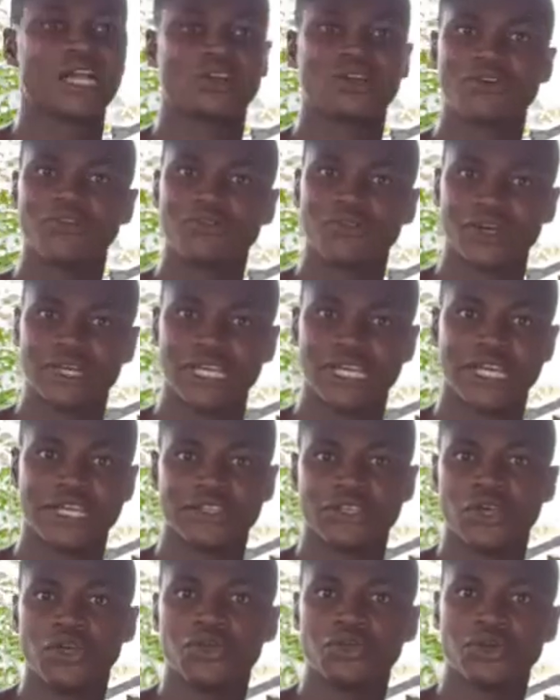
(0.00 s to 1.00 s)
don't
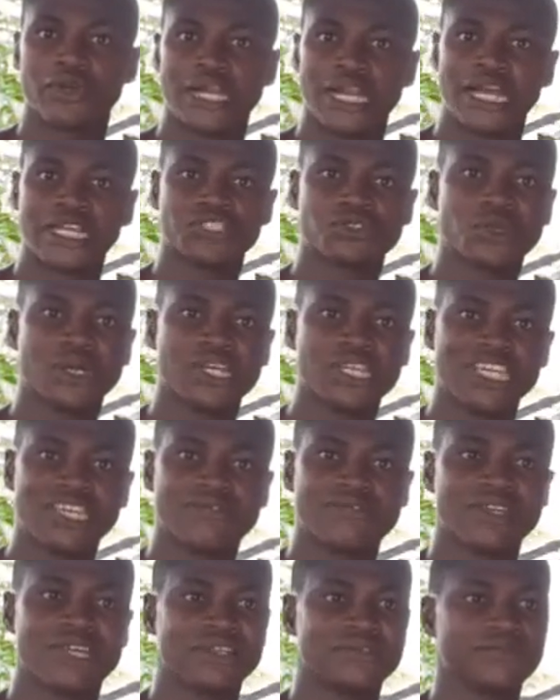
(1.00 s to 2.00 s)
forget, you can as well
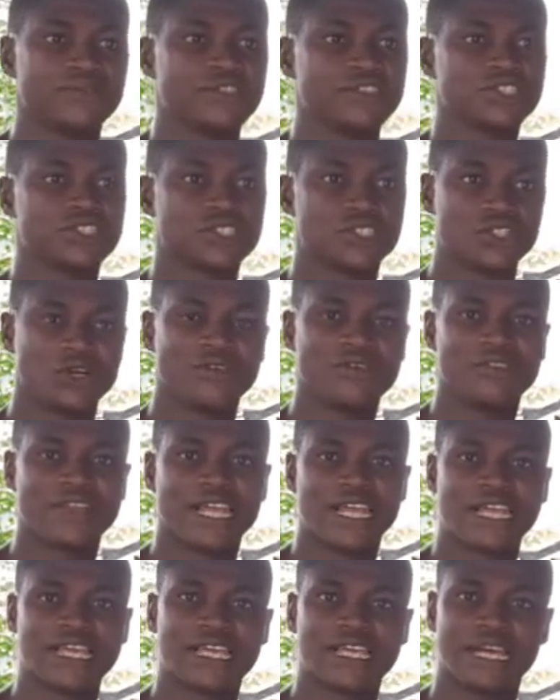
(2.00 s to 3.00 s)
give them stuff
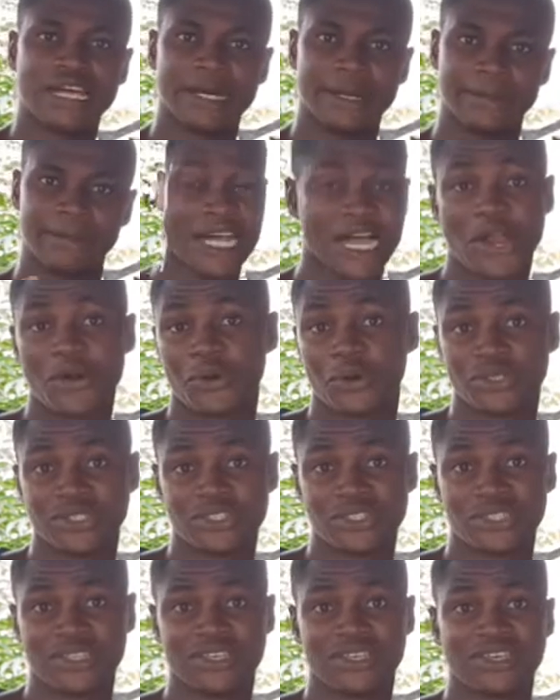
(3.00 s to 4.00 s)
like
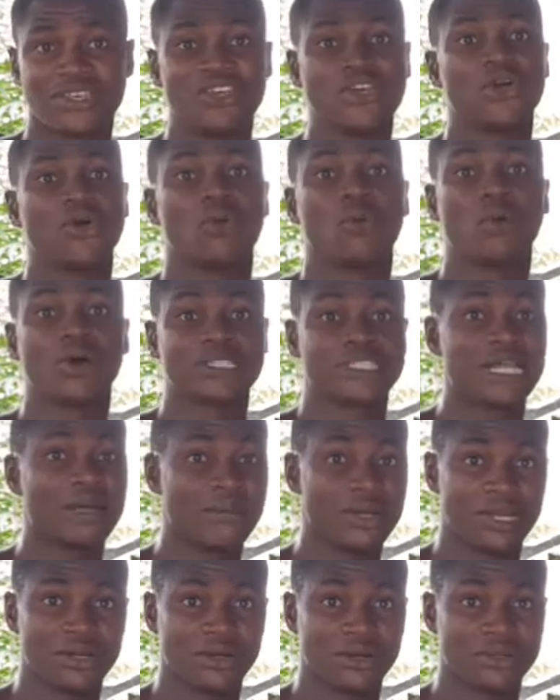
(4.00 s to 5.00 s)
carrots,
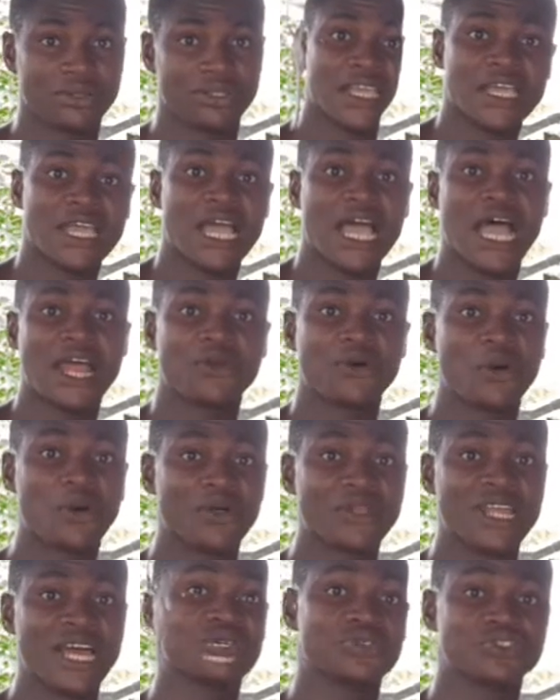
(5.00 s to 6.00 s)
watermelon, and
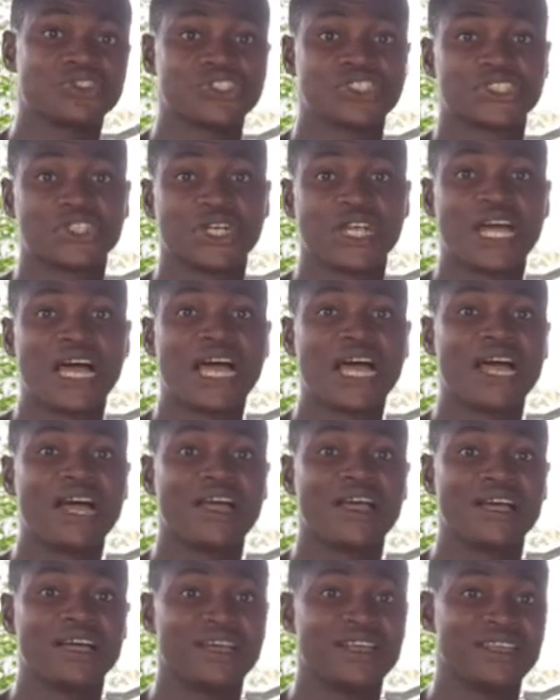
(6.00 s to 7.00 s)
other
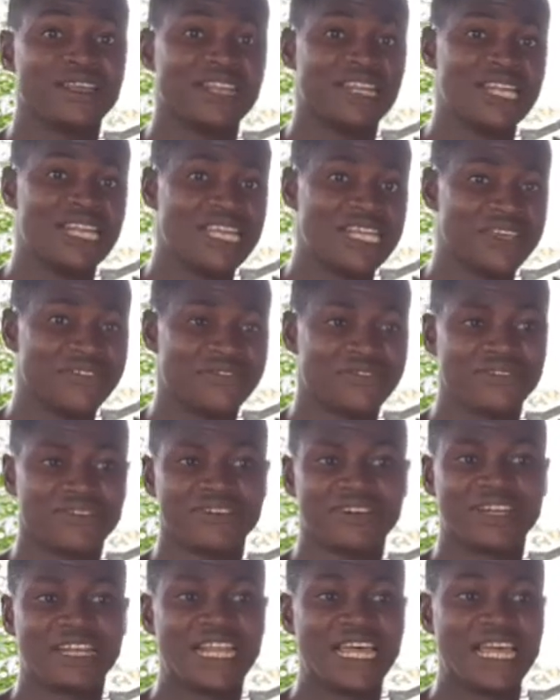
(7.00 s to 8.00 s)
nutritional leaf
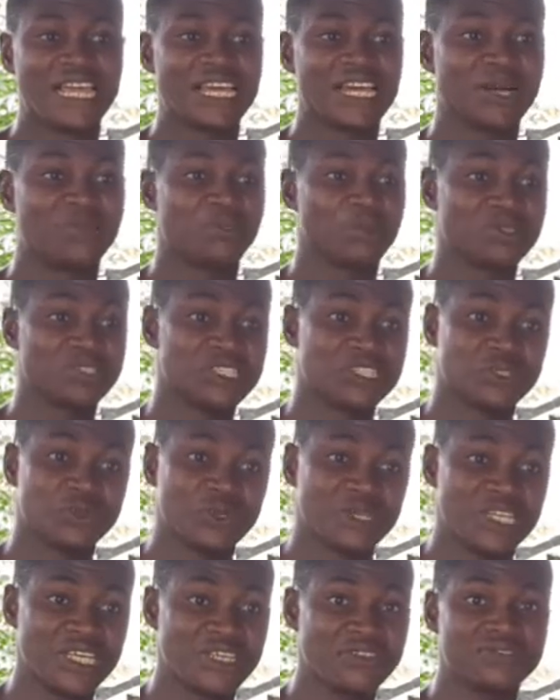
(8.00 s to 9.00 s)
like
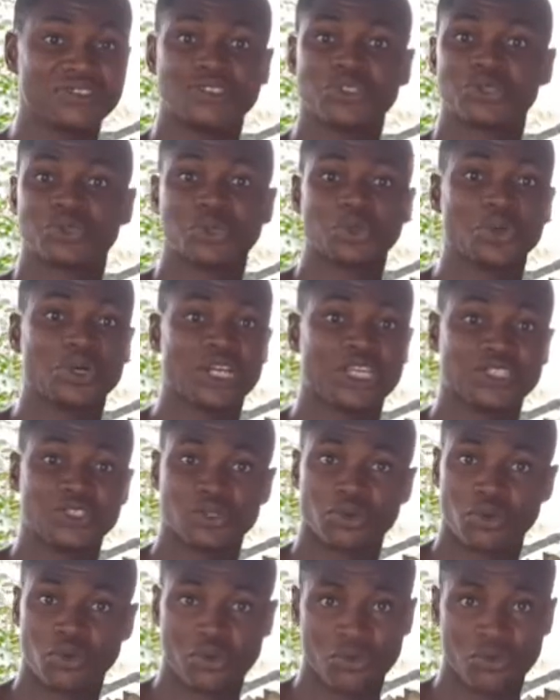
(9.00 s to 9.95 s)
potato leaves, so on and so